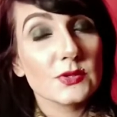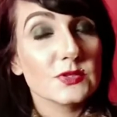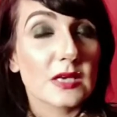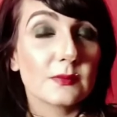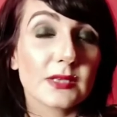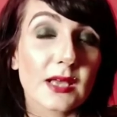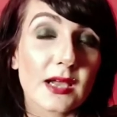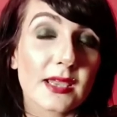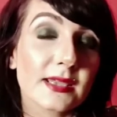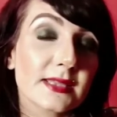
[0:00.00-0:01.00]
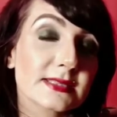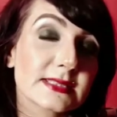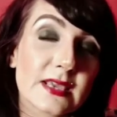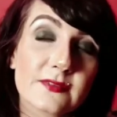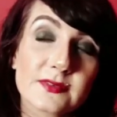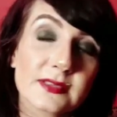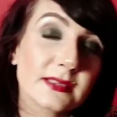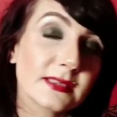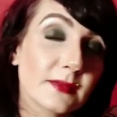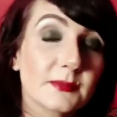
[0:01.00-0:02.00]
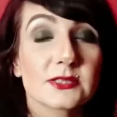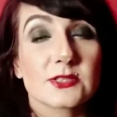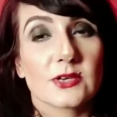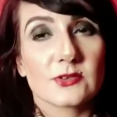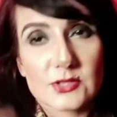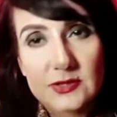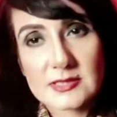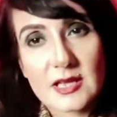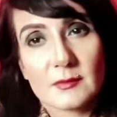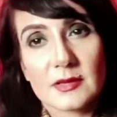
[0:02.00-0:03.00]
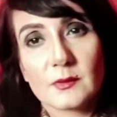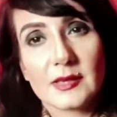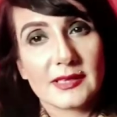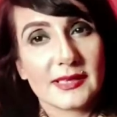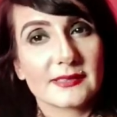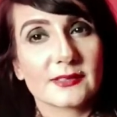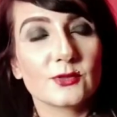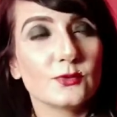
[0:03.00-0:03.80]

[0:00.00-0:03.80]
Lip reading: in Gemini is definitely, I mean, the generation's coming way later,